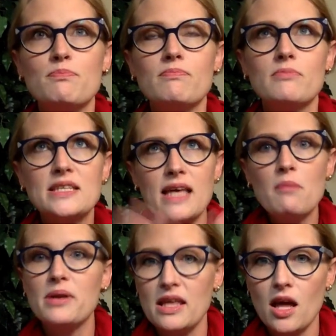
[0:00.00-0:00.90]
this
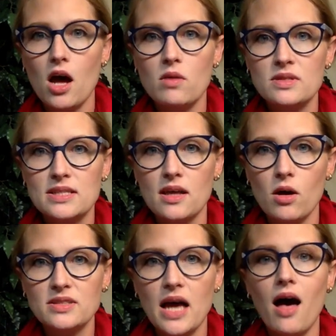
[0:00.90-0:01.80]
company that owns the
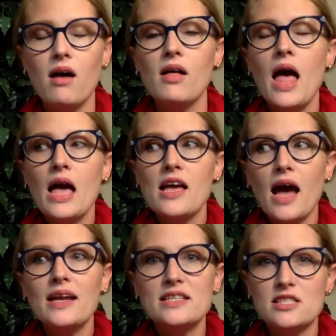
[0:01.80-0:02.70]
hotel
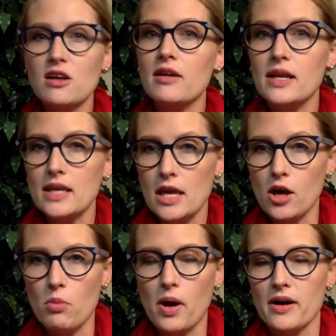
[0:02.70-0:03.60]
got its start in
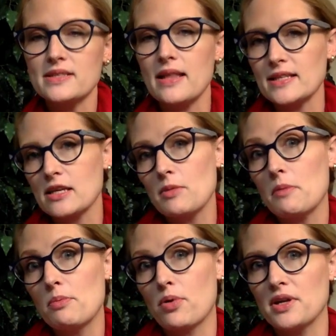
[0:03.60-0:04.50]
eco parks, and that's going to become
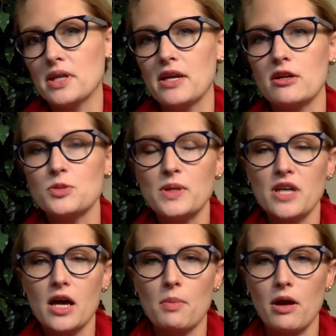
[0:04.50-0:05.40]
important later as we
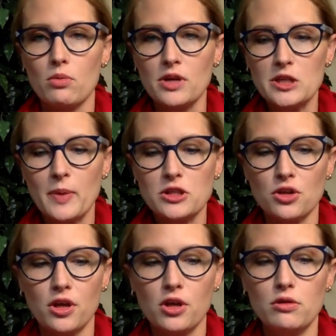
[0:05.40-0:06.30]
talk about a really special
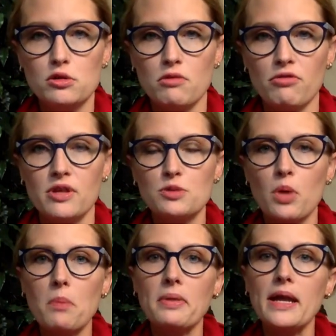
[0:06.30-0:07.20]
inclusion for this
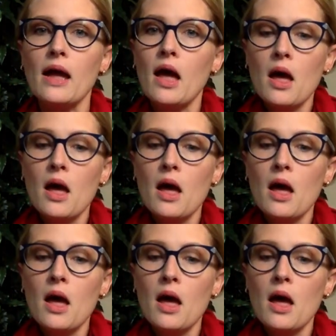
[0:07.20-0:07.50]
property.